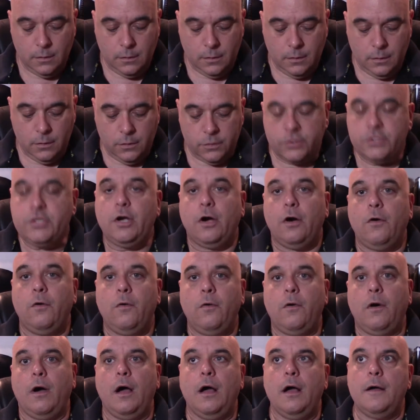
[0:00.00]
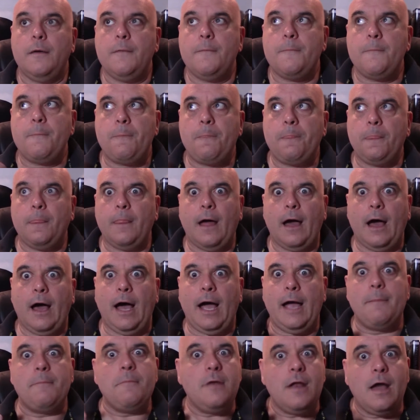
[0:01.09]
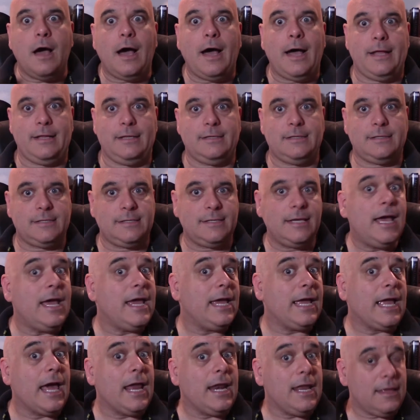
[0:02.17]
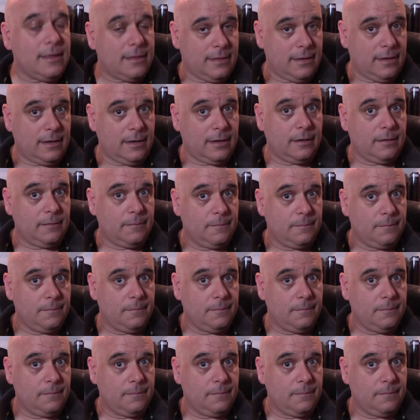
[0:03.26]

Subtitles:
So I'm not saying anything